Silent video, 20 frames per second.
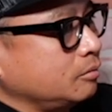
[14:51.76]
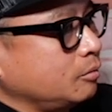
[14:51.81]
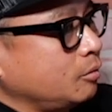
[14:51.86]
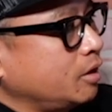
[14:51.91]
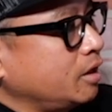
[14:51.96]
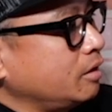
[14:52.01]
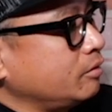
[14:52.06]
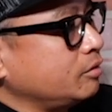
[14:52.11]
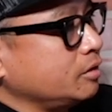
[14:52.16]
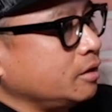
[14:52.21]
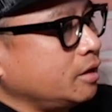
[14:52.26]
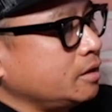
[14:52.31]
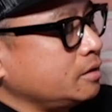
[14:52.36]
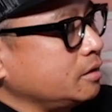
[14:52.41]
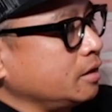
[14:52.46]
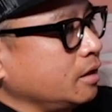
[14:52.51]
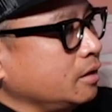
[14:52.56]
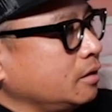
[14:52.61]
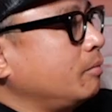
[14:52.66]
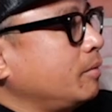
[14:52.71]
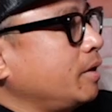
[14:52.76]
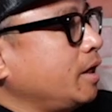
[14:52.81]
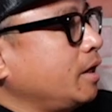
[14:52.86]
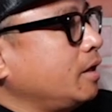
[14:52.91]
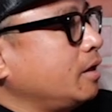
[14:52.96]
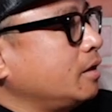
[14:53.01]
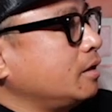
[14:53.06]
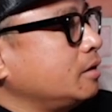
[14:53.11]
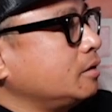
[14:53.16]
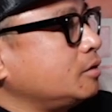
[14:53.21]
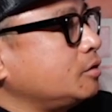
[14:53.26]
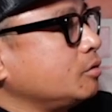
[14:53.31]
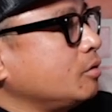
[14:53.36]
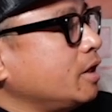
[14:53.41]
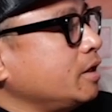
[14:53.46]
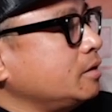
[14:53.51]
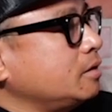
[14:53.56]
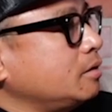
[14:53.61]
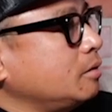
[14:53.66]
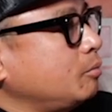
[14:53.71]
whatever they say. And so
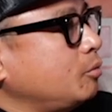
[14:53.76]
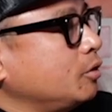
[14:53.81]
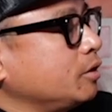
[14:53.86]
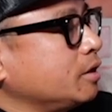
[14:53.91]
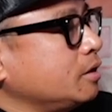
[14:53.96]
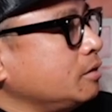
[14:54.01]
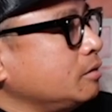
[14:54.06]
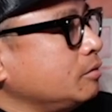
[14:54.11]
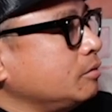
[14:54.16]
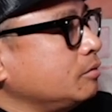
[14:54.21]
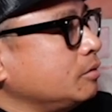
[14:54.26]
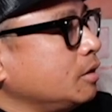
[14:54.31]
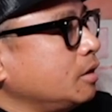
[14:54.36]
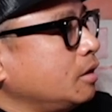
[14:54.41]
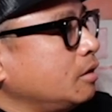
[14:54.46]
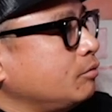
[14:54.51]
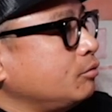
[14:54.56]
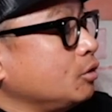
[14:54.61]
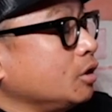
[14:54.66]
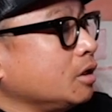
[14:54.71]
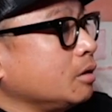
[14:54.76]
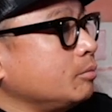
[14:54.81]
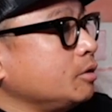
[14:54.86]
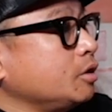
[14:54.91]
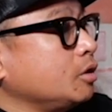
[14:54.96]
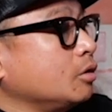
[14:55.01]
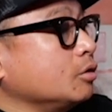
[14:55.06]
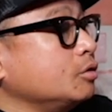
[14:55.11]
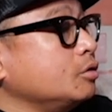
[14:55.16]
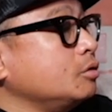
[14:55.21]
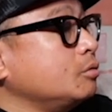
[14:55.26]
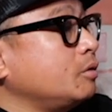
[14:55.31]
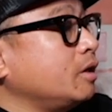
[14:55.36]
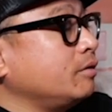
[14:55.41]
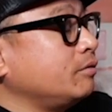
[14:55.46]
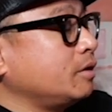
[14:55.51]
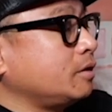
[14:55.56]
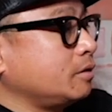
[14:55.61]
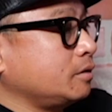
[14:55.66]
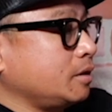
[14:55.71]
I ended up working for a company called New
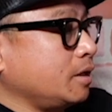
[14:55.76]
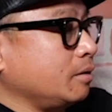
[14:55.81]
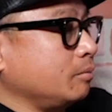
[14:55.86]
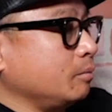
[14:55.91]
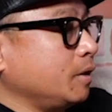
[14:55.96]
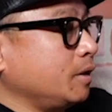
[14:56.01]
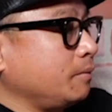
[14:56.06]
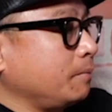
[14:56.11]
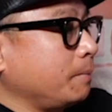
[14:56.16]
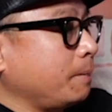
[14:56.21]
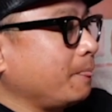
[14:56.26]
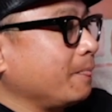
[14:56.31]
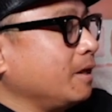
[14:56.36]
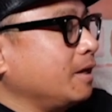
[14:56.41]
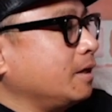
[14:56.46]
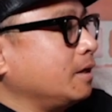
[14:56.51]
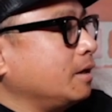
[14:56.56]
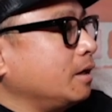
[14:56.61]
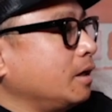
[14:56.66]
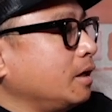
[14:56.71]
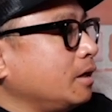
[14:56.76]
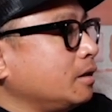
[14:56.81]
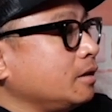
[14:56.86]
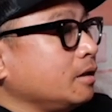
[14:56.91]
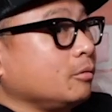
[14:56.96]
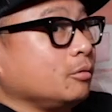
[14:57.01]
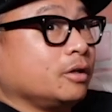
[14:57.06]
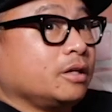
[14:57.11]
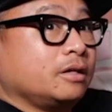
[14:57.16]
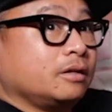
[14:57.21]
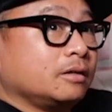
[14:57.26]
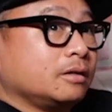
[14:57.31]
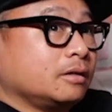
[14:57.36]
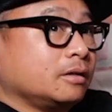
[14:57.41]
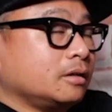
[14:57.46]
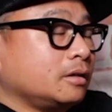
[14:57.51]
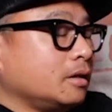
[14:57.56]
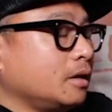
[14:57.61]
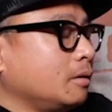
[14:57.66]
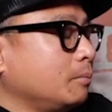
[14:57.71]
Wave Entertainment, and they were here
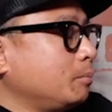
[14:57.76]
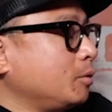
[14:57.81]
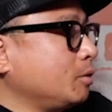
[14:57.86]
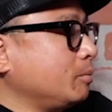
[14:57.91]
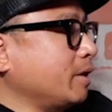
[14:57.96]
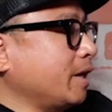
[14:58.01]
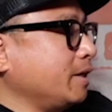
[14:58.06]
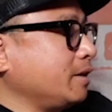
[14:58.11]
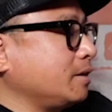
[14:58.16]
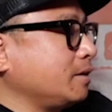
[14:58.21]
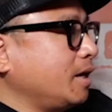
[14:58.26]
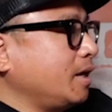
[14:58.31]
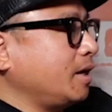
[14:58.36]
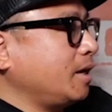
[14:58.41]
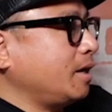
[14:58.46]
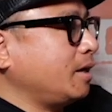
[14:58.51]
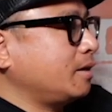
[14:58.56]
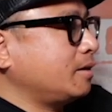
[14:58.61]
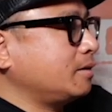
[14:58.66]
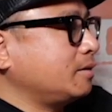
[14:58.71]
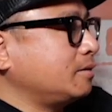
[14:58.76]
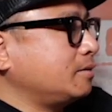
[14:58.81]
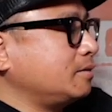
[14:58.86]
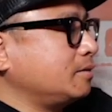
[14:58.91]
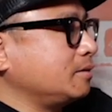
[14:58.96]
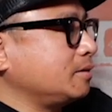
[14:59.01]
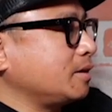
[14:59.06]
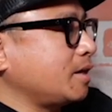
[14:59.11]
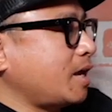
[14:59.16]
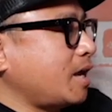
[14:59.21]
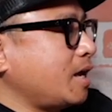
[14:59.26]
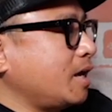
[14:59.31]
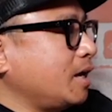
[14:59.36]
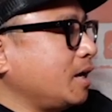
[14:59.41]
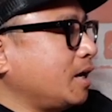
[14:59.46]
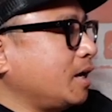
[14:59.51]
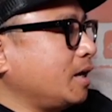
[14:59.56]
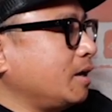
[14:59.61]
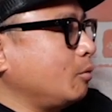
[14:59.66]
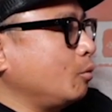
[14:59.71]
in Burbank. And
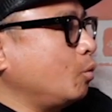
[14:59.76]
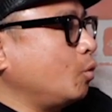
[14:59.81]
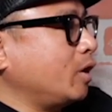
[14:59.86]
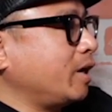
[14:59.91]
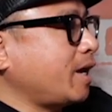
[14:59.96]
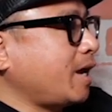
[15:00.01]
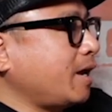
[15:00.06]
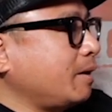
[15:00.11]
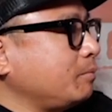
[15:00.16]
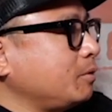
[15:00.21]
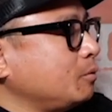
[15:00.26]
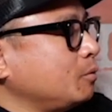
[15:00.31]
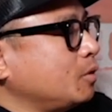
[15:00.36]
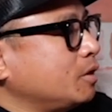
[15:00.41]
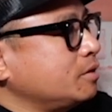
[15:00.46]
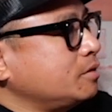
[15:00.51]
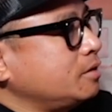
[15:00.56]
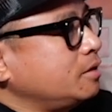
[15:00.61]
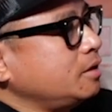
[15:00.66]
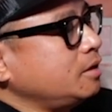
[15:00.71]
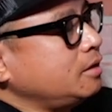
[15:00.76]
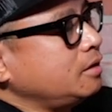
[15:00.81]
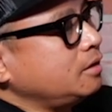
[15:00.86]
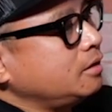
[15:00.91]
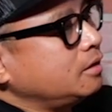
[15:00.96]
what happened was the